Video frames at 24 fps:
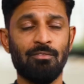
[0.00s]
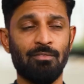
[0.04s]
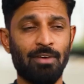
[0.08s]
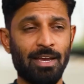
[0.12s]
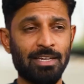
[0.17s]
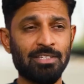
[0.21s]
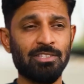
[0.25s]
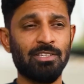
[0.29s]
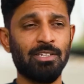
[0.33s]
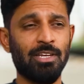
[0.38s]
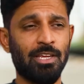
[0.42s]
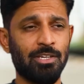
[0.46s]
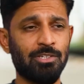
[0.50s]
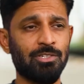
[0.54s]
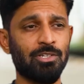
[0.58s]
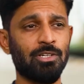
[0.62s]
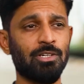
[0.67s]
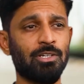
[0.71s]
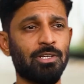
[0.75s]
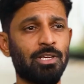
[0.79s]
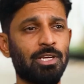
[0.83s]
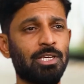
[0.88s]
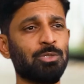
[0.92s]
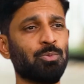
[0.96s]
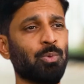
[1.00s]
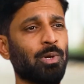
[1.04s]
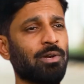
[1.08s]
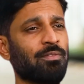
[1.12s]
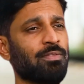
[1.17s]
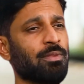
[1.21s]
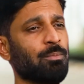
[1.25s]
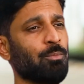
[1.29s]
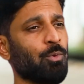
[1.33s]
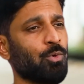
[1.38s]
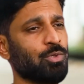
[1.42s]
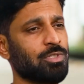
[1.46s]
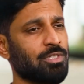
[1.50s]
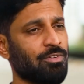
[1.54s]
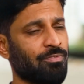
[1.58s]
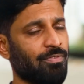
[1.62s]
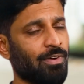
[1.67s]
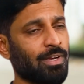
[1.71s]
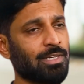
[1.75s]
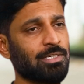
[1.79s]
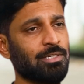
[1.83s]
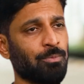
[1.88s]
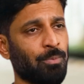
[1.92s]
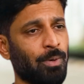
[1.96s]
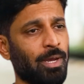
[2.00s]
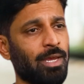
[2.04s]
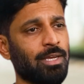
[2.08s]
Vaccination is one of the most effective